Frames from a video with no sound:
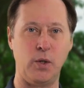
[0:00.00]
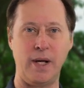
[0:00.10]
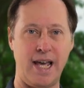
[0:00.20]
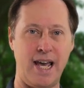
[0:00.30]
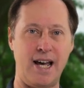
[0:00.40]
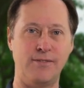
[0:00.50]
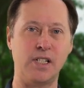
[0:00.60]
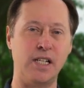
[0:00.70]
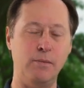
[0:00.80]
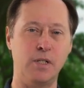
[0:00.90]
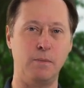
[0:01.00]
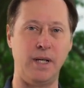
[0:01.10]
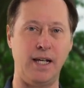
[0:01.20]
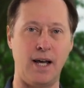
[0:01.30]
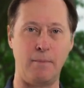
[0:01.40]
you have seems to
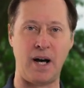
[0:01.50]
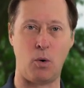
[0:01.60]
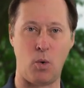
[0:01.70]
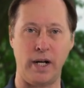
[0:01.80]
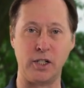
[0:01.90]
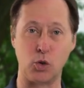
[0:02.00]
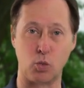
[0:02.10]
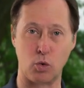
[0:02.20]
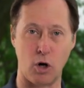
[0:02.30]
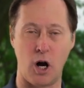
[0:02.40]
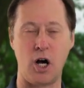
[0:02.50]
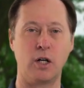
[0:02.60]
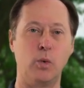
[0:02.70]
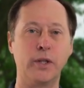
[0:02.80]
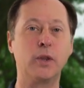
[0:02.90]
be about what is
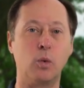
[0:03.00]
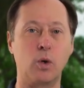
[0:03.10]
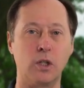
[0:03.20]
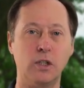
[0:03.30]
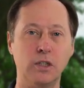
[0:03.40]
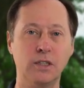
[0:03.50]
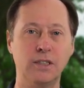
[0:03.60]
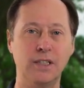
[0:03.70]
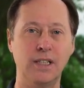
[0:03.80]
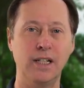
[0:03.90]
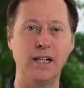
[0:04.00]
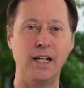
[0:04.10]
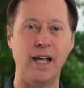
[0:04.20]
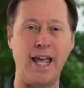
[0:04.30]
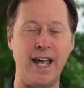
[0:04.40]
wrong with the world?
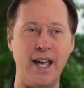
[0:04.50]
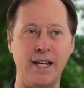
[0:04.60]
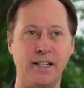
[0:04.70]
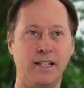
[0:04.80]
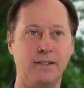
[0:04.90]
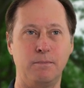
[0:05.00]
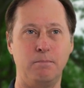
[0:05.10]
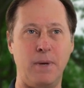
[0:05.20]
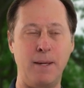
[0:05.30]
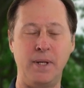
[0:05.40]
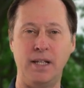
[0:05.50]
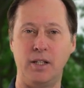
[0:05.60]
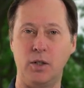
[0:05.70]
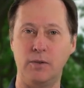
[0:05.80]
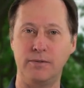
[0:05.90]
And maybe
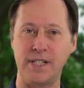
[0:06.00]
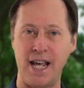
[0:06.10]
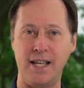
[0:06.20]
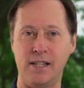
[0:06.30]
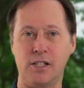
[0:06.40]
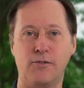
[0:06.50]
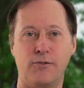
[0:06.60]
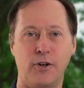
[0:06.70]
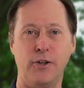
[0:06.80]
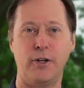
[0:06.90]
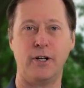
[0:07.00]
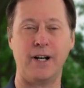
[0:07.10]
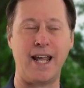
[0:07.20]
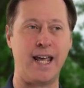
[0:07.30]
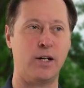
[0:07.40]
you've taken this
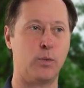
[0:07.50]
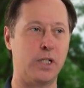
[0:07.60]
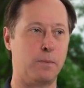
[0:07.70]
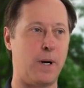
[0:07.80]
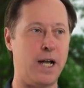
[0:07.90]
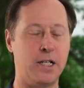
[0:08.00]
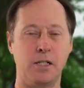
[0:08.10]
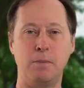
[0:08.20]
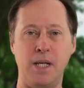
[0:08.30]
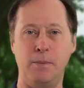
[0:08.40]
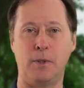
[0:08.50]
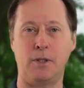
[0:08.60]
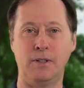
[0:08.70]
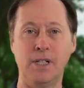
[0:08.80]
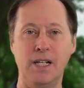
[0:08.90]
further and responded to
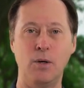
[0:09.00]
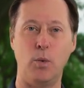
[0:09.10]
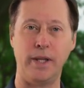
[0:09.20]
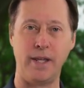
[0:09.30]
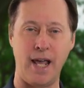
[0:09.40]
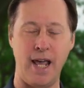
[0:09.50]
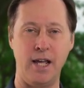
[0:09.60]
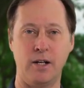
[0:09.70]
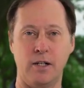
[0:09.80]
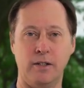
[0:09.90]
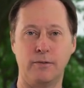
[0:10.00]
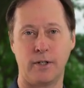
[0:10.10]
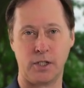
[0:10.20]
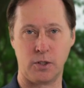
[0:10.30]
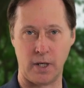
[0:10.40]
people with anger and
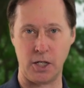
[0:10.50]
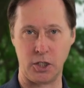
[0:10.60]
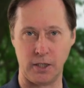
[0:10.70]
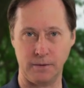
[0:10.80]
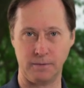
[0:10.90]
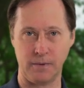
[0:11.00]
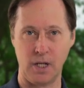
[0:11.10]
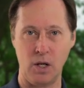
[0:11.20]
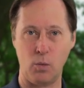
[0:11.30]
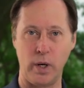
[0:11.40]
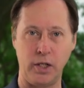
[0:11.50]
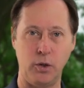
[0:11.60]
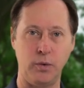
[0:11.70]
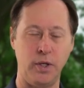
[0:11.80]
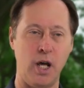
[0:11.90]
frustration when
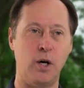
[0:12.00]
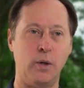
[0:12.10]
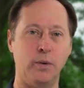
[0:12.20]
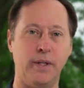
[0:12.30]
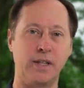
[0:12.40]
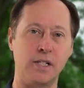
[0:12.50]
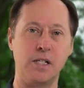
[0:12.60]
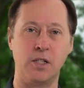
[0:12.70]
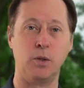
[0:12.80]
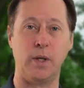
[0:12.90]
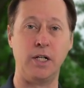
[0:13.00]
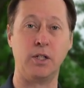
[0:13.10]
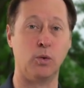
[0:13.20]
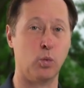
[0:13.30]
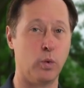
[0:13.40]
you know that the
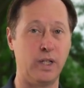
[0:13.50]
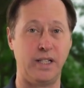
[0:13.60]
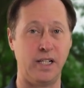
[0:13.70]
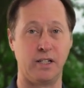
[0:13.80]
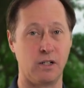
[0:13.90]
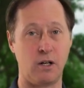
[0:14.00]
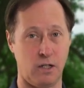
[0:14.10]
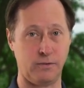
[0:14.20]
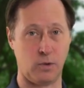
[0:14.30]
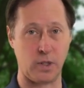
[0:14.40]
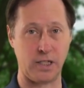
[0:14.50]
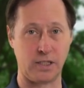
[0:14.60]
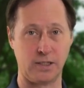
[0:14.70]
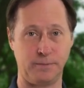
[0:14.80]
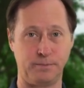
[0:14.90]
situation really didn't call for it.